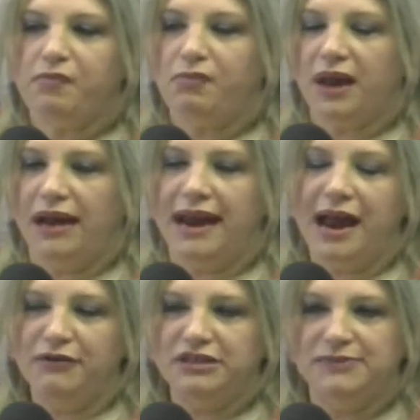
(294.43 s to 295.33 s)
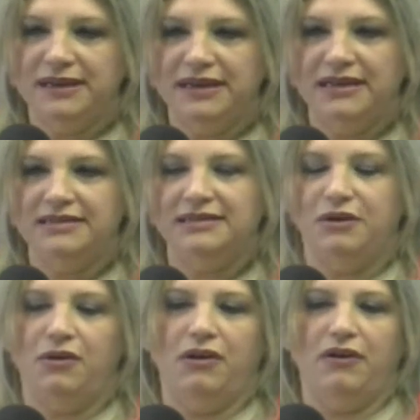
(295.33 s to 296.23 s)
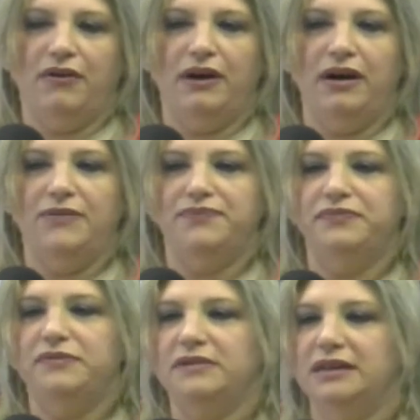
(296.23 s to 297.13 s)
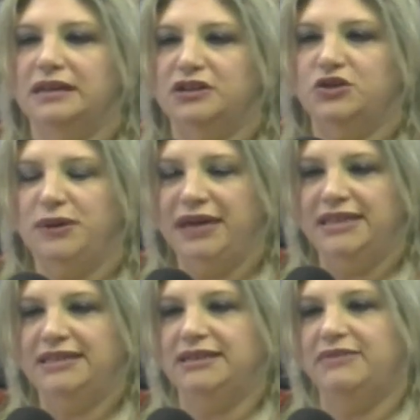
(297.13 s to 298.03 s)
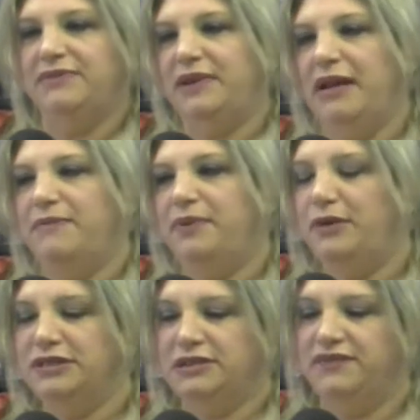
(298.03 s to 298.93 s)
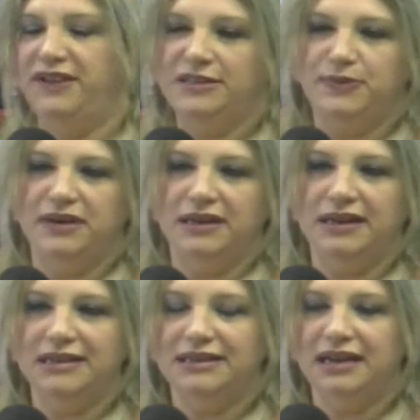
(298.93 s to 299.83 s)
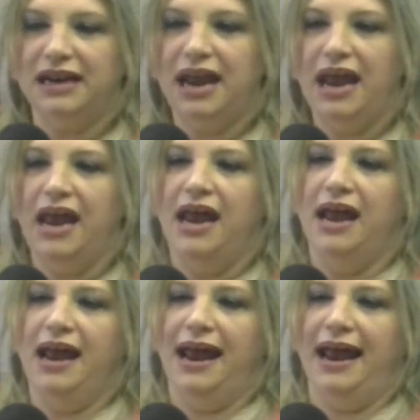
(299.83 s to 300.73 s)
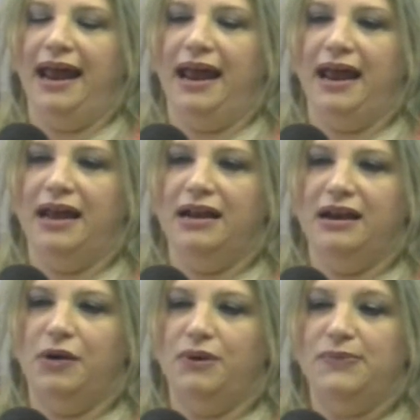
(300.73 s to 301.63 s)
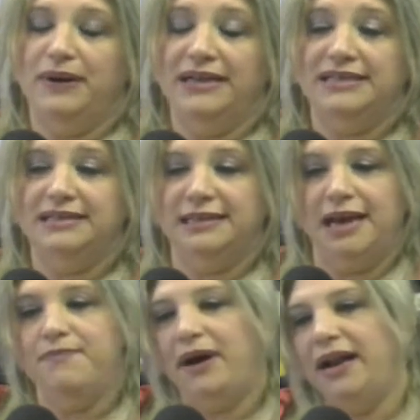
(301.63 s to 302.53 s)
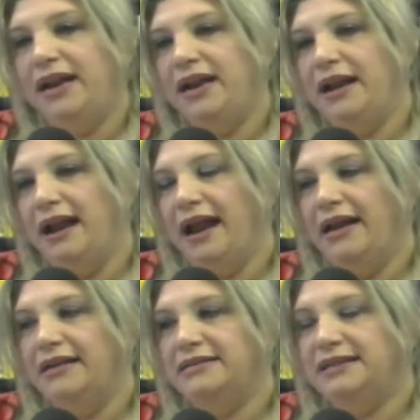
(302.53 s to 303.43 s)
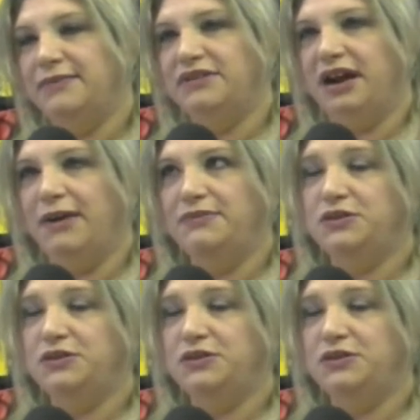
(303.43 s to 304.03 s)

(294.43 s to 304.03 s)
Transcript: announcements or little tweets and posts on Facebook and LinkedIn. And we press the send button, and sometimes